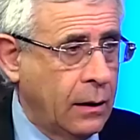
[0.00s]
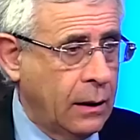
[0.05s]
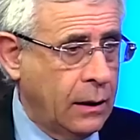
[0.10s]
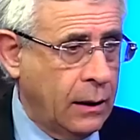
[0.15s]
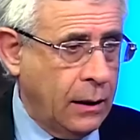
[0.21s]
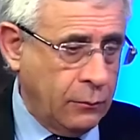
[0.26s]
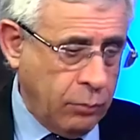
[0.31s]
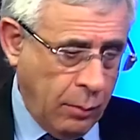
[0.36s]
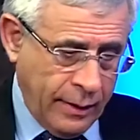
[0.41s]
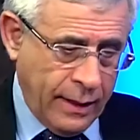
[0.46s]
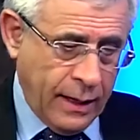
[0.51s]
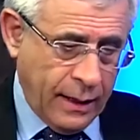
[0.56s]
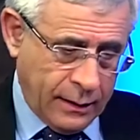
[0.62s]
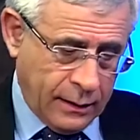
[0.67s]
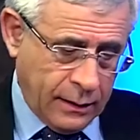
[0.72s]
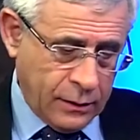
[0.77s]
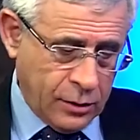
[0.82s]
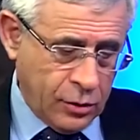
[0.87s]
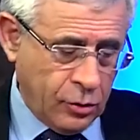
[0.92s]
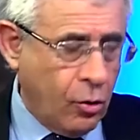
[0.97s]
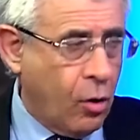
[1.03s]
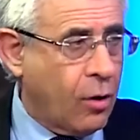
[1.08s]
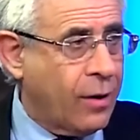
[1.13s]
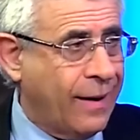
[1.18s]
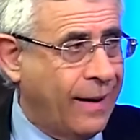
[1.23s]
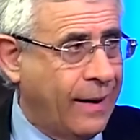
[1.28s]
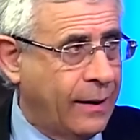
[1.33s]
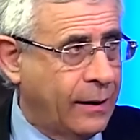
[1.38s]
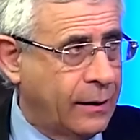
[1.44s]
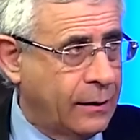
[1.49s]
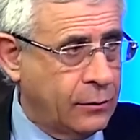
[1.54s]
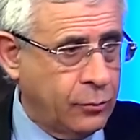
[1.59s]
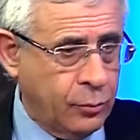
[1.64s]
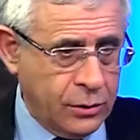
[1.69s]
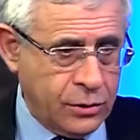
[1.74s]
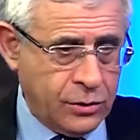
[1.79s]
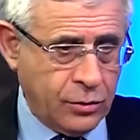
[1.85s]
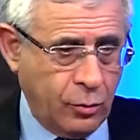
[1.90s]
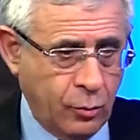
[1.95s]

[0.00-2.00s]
It will be like a long island, which